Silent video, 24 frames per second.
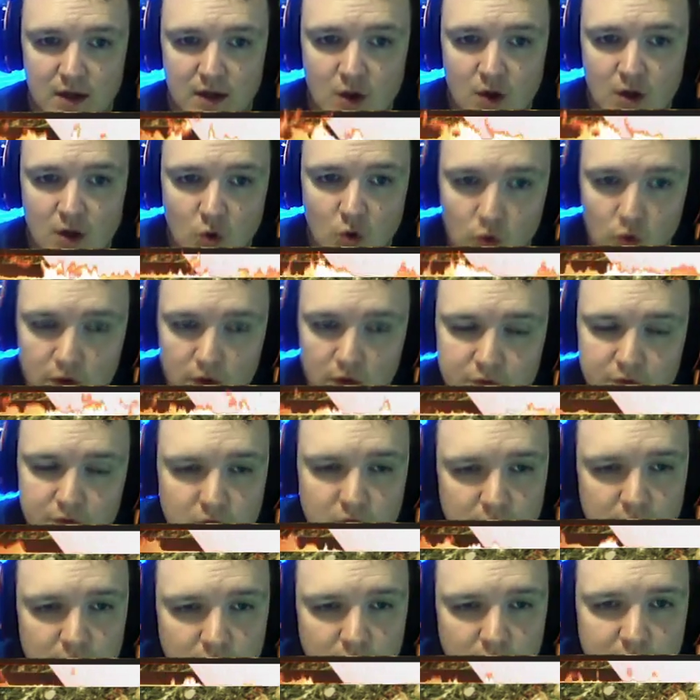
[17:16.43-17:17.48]
or if you get
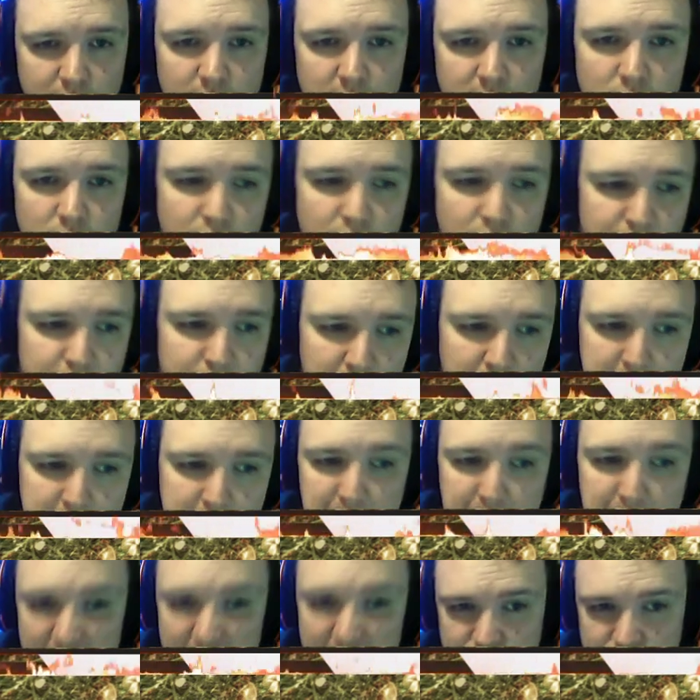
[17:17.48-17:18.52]
lucky, you can find
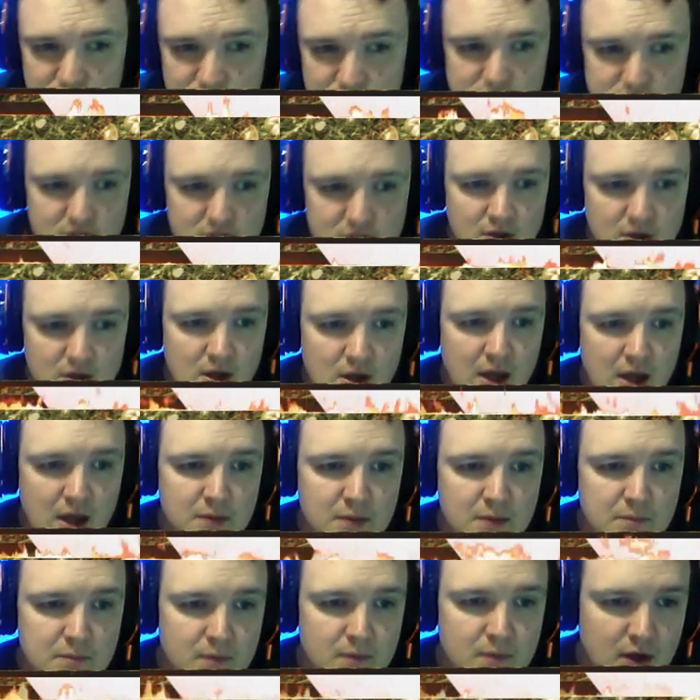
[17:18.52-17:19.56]
matches.
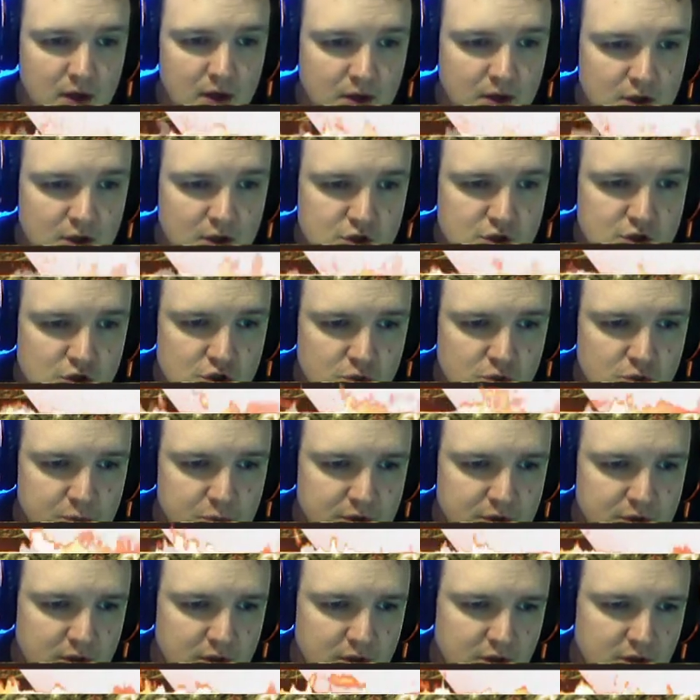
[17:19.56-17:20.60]
Ignition you put
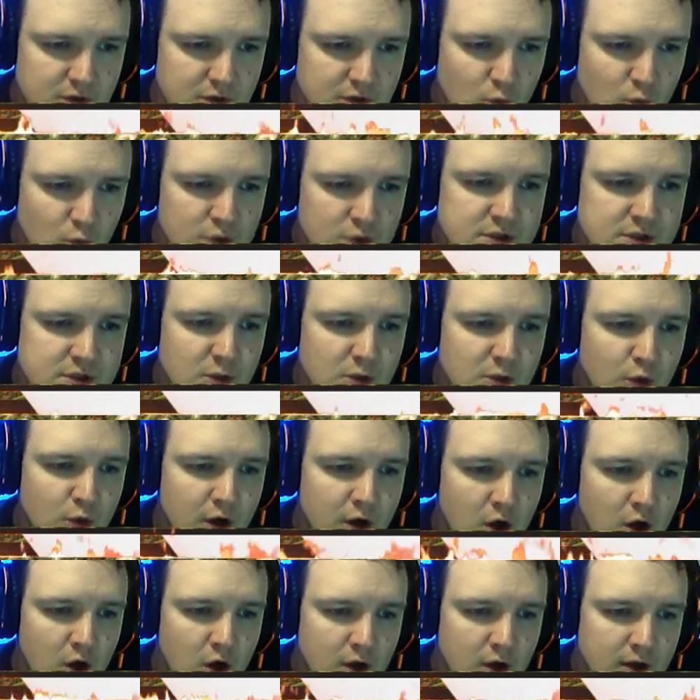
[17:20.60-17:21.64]
there, then once I want it
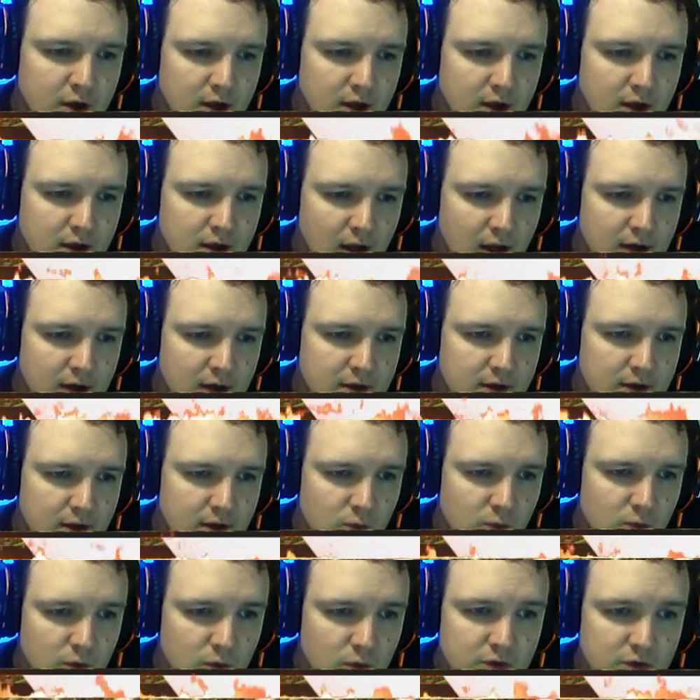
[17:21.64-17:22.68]
on, ignite, it
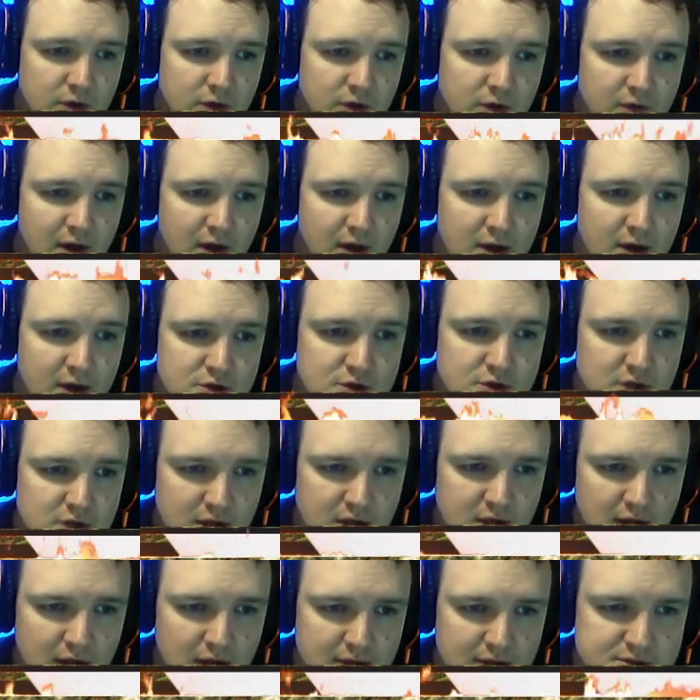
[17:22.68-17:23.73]
will give ash, and it
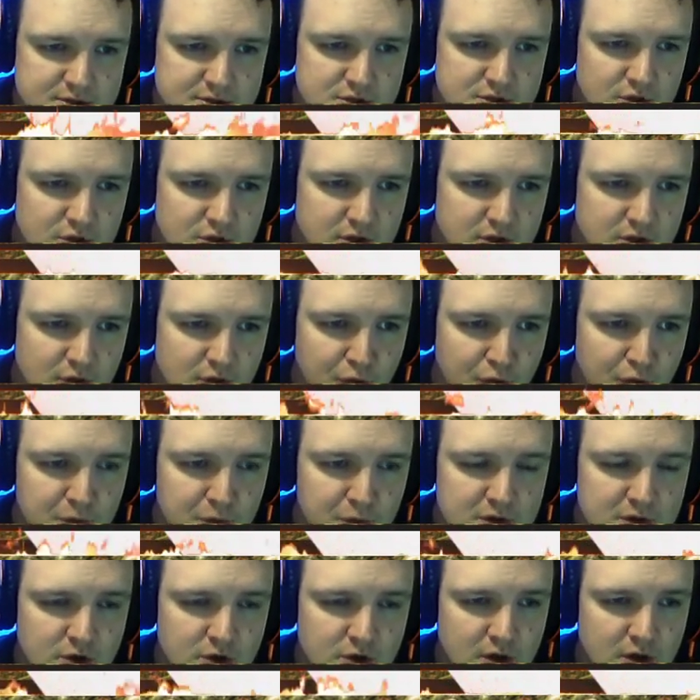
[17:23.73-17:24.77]
has certain 3
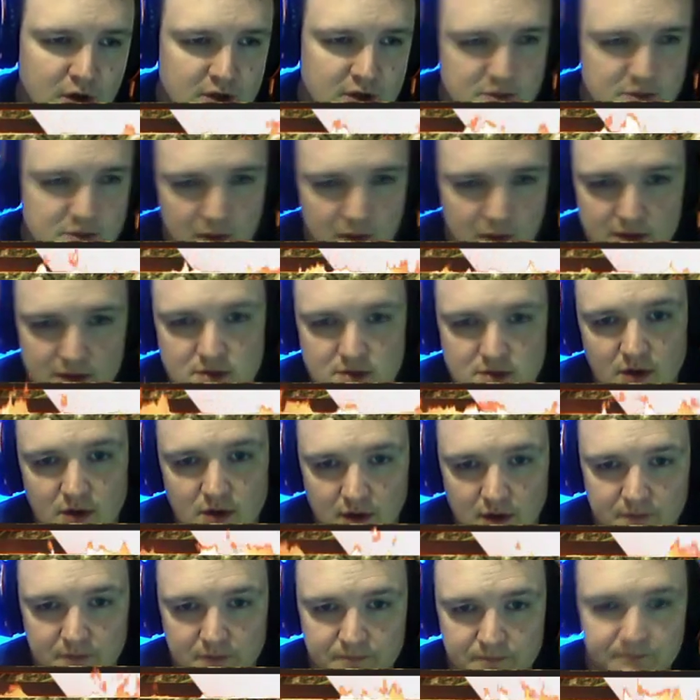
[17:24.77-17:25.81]
cooking spots on it.
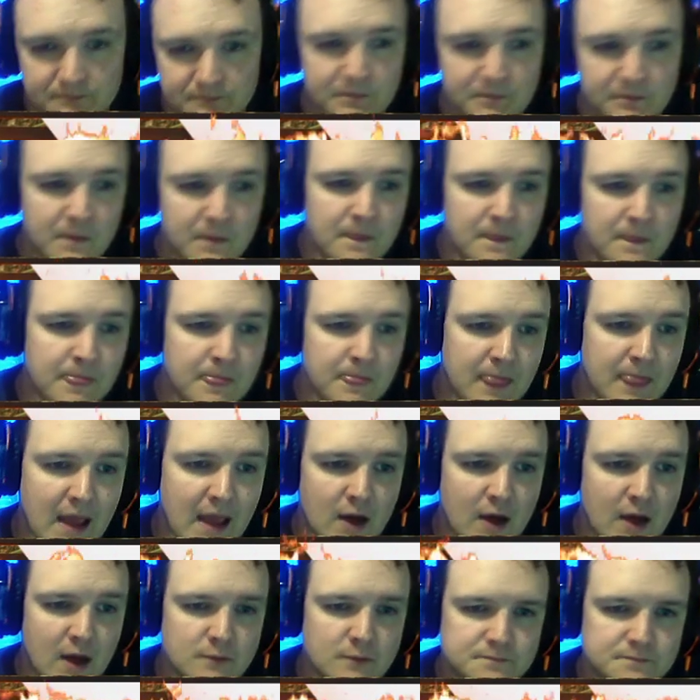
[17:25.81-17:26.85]

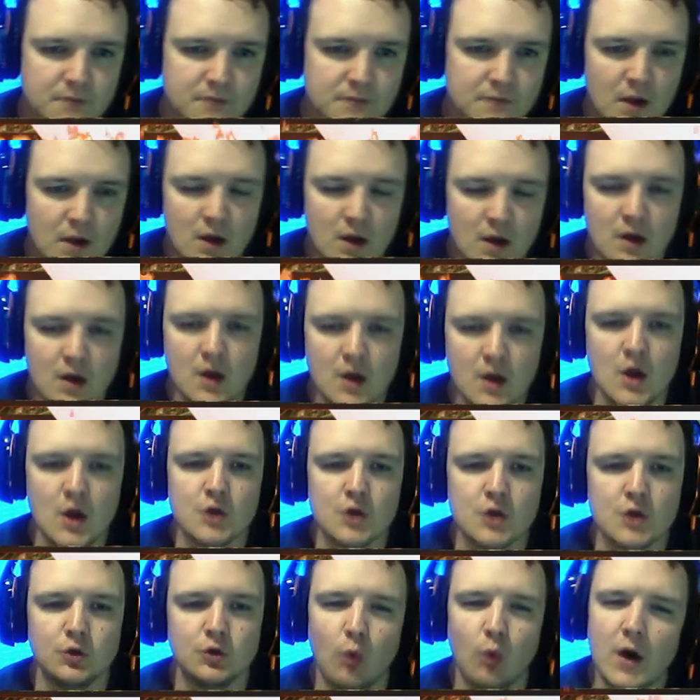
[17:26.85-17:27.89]
Now, the
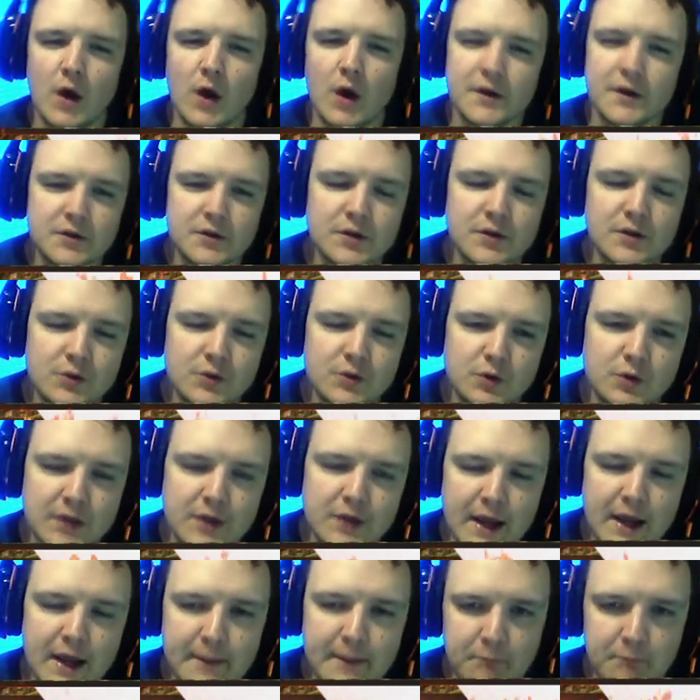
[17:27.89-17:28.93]
water, you really
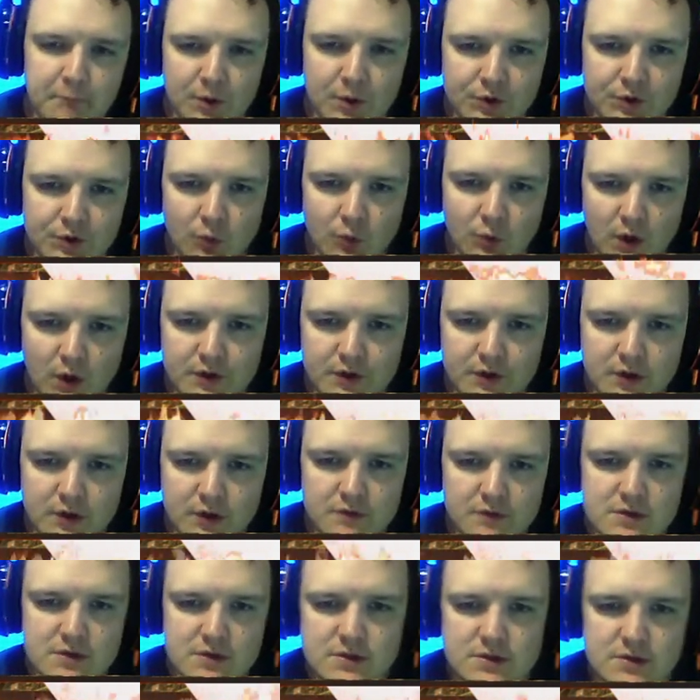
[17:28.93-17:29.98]
can't burn water,
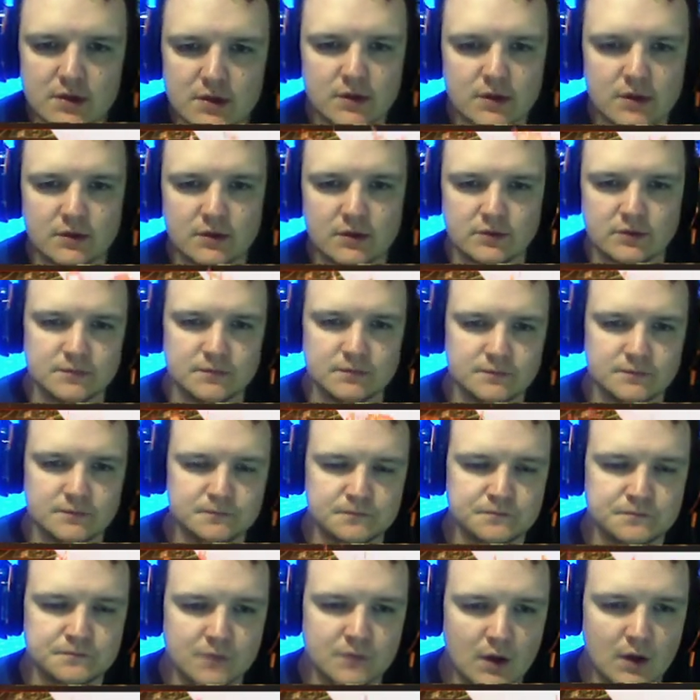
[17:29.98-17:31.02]
obviously.
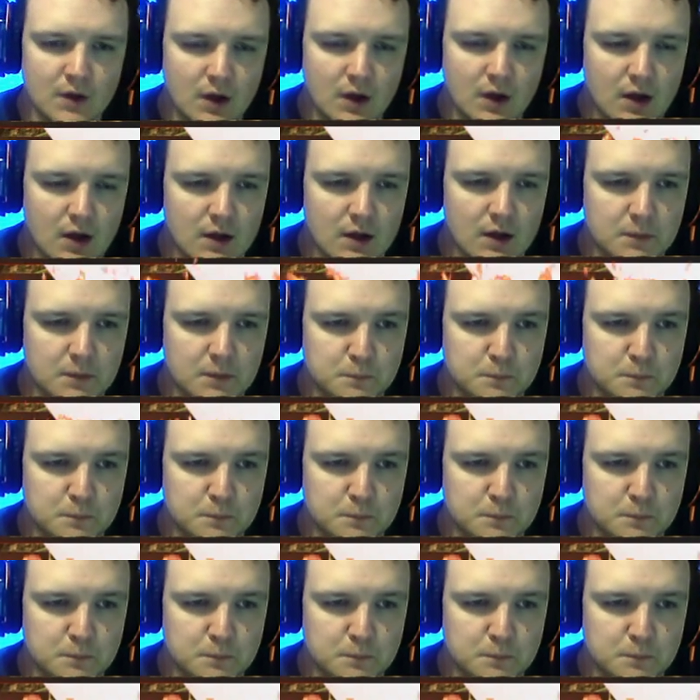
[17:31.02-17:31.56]
It